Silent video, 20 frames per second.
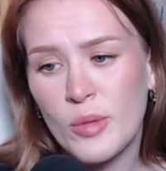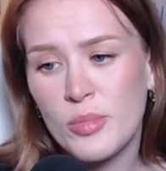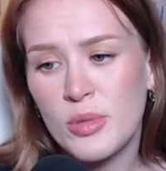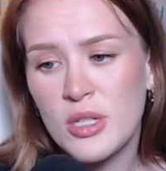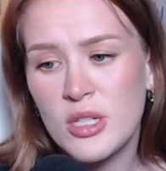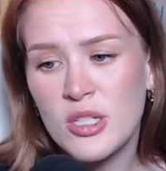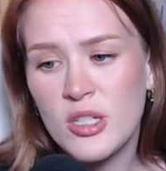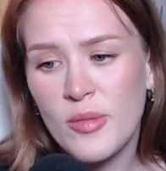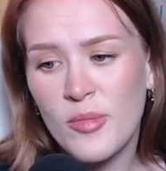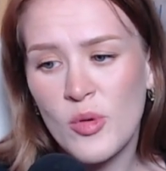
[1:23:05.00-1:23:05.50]

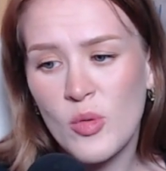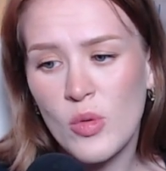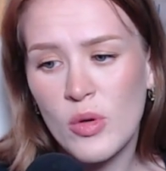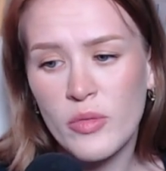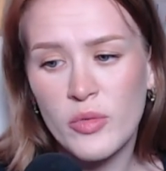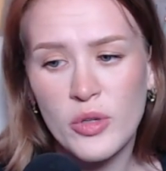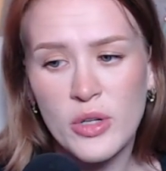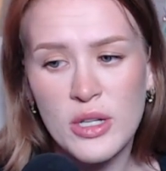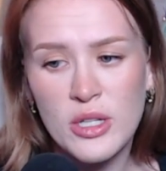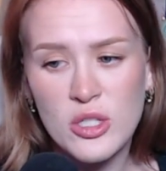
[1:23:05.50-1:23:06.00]
Please give me
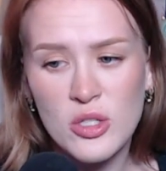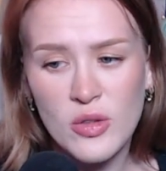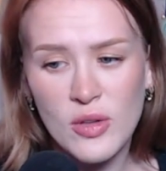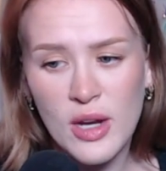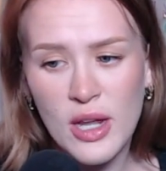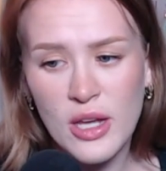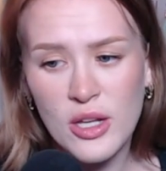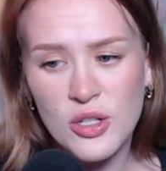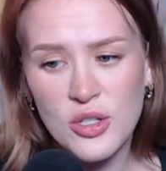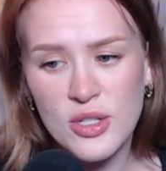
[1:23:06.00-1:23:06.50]
Wolverine so then
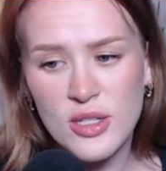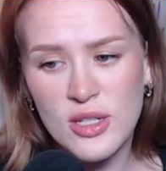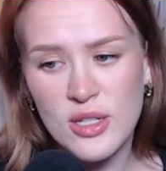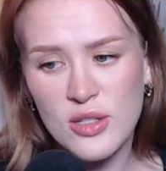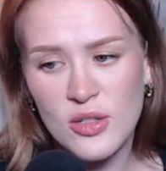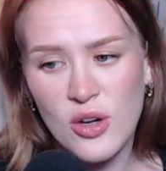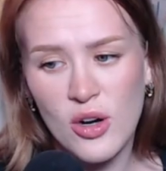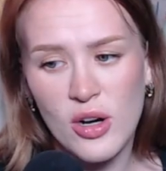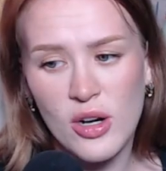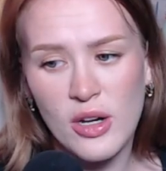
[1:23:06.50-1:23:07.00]
I can just
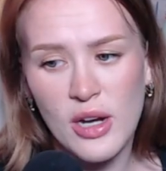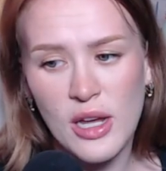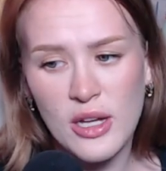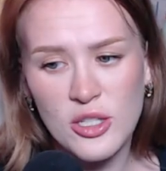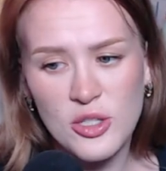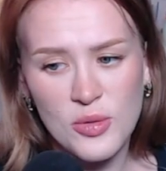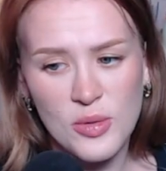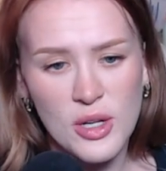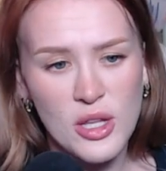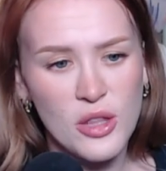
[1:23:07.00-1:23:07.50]
discard
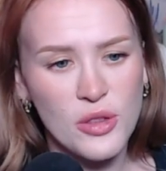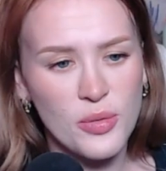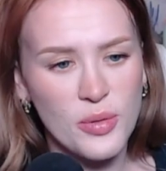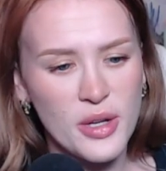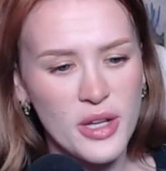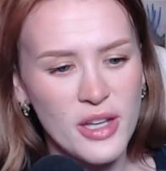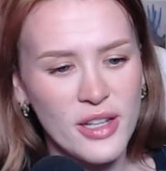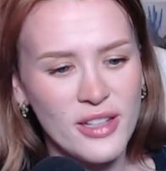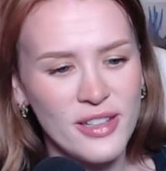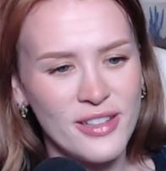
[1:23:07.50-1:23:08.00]
X23